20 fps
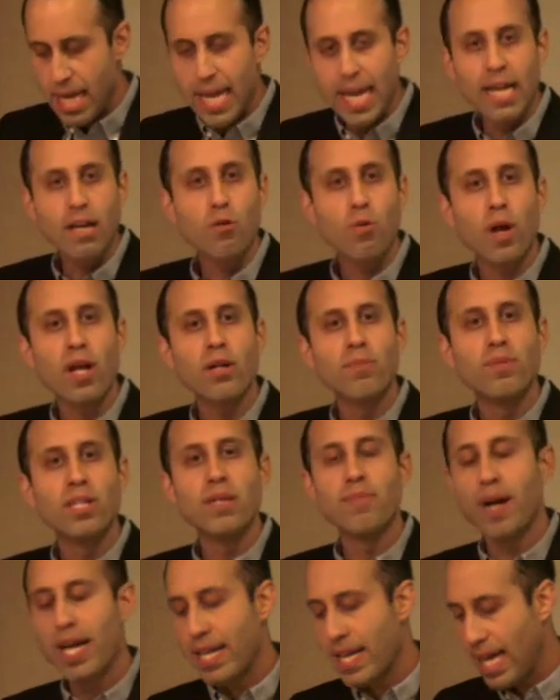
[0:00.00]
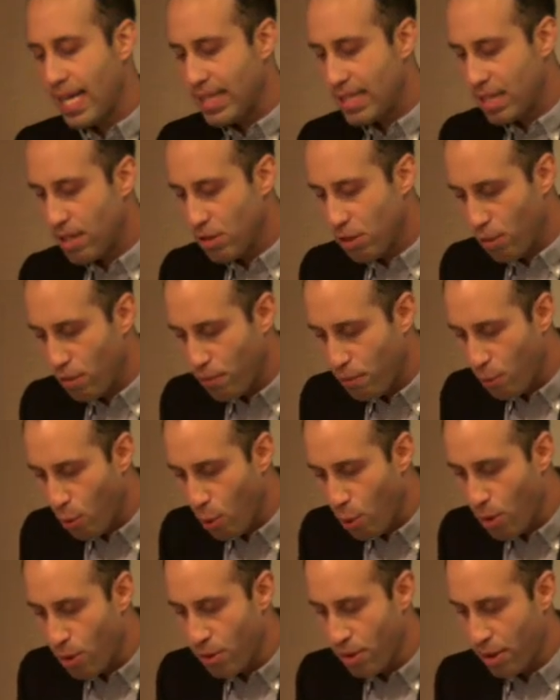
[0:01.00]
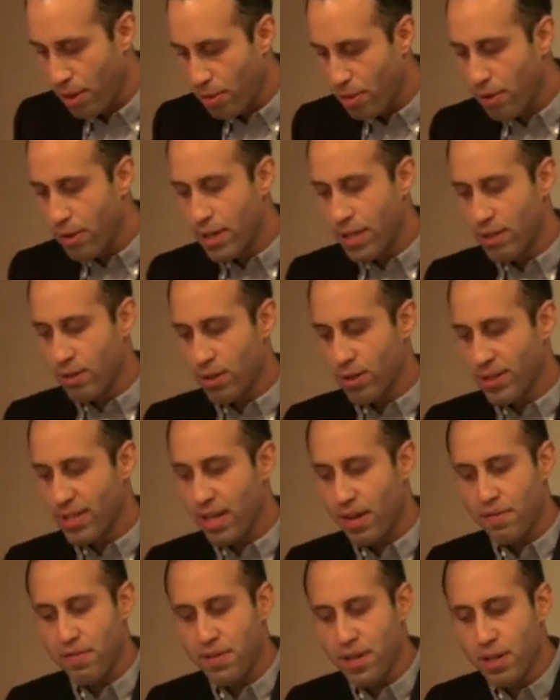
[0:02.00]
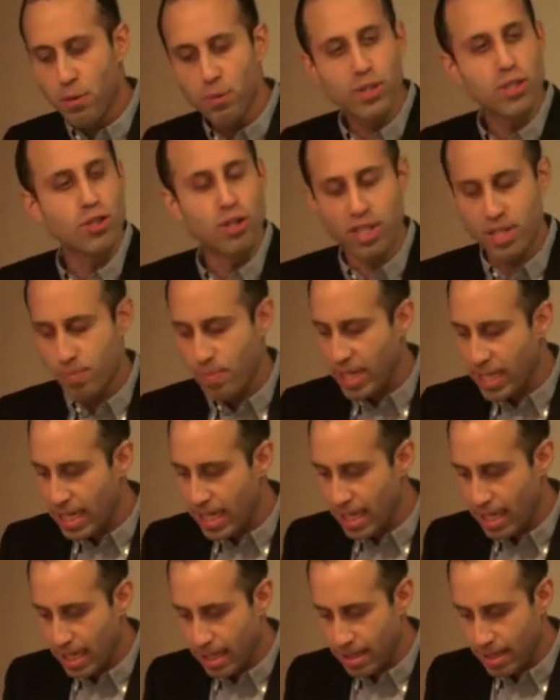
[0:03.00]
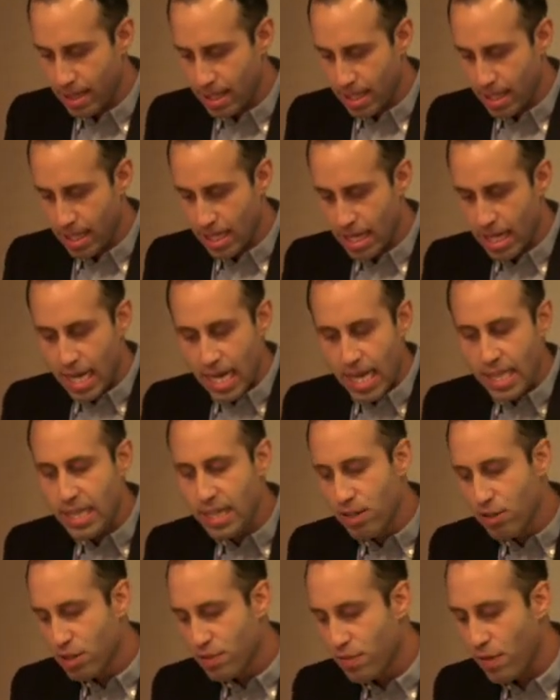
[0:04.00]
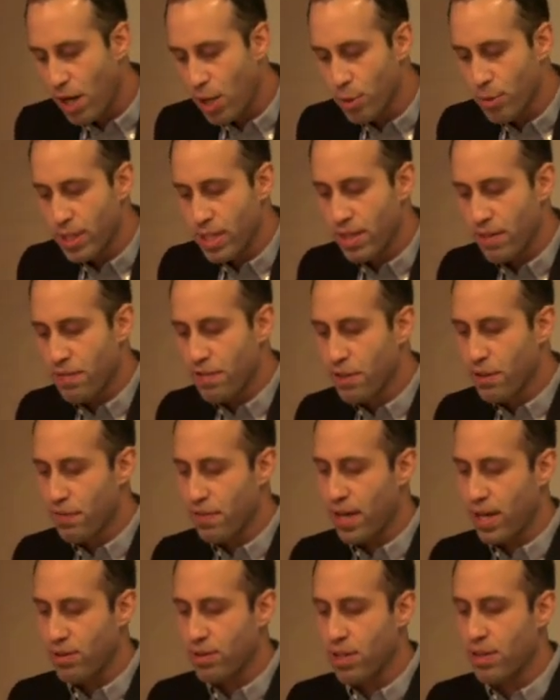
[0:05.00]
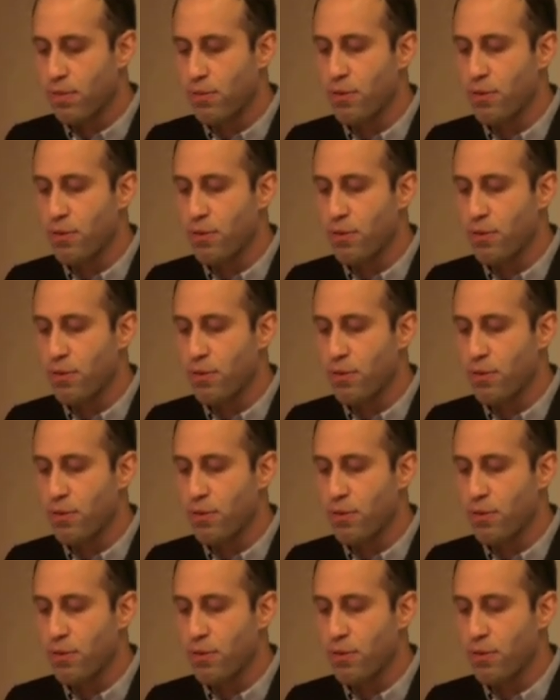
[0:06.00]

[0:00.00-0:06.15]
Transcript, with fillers: Incredibly, by 1904, the 30-year-old Yafil was just beginning. In the years following, Yafil founded a